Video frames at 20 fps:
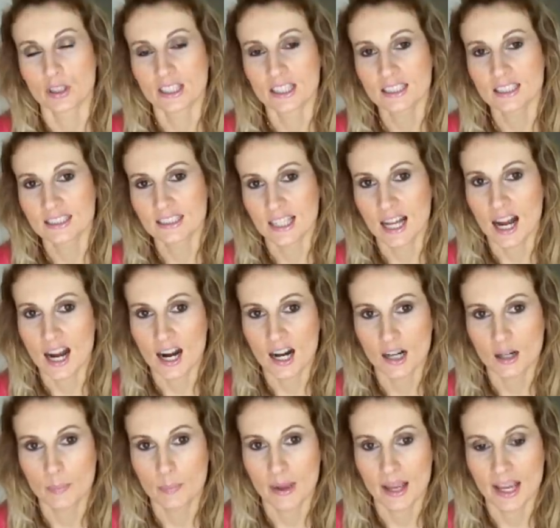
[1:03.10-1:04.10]
products
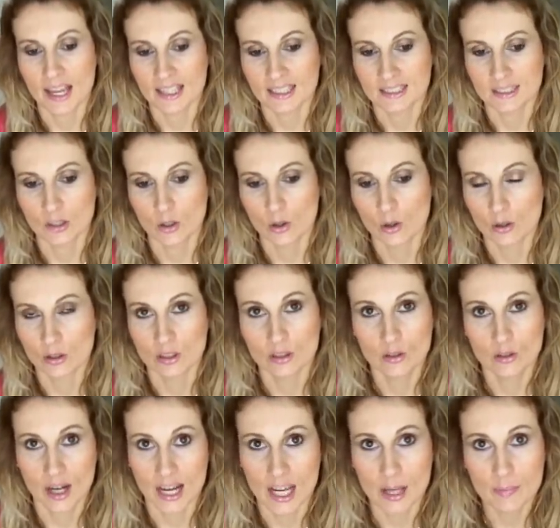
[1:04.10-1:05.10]
are based on
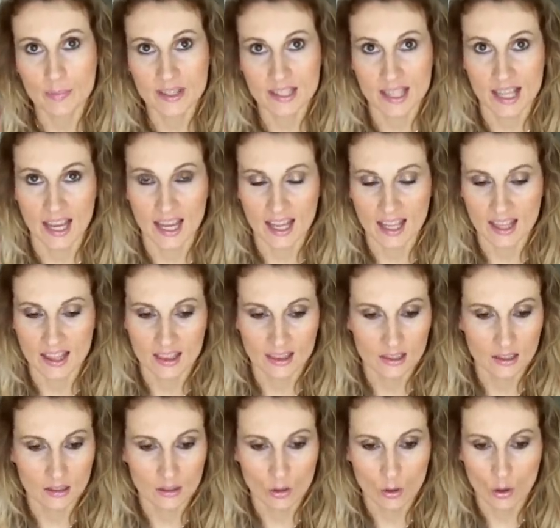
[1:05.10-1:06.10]
grapes
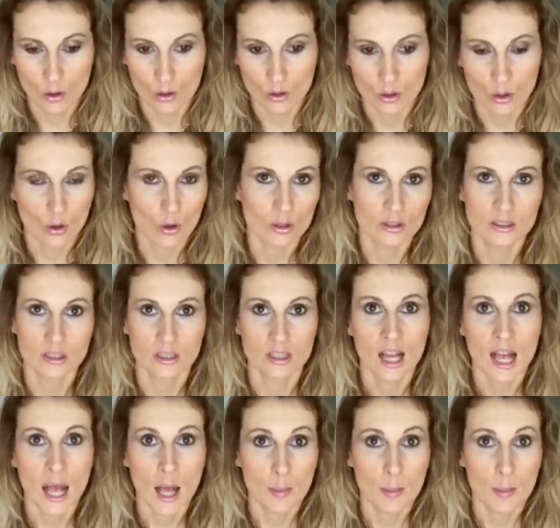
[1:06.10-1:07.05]
and uh, on all the